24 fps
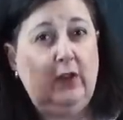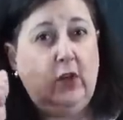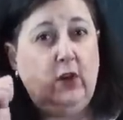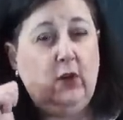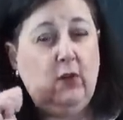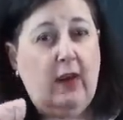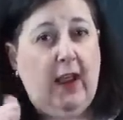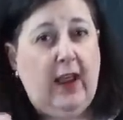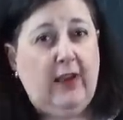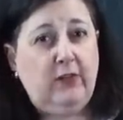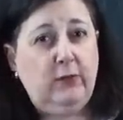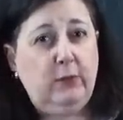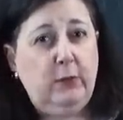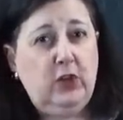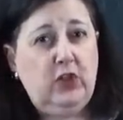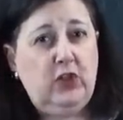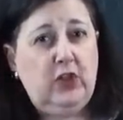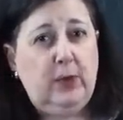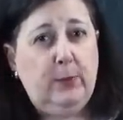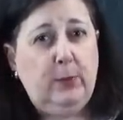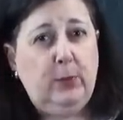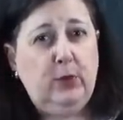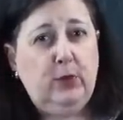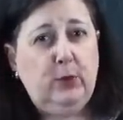the
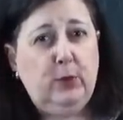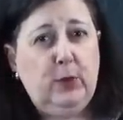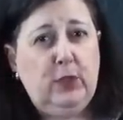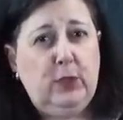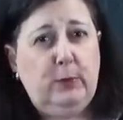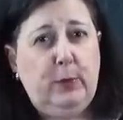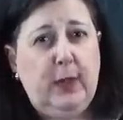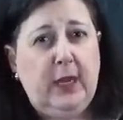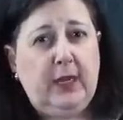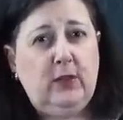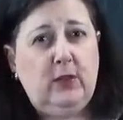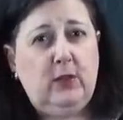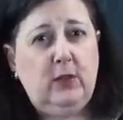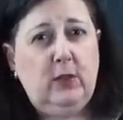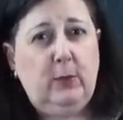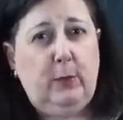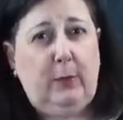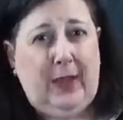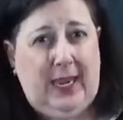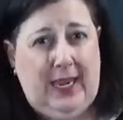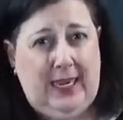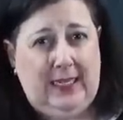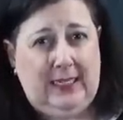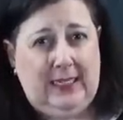craftsmanship with respect to the
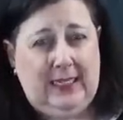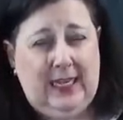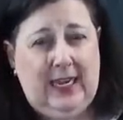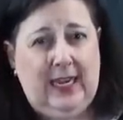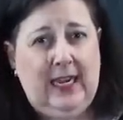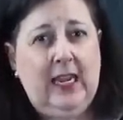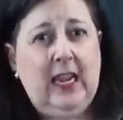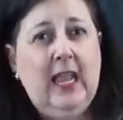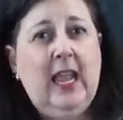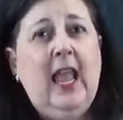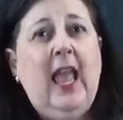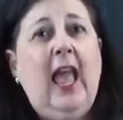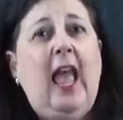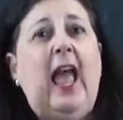painting,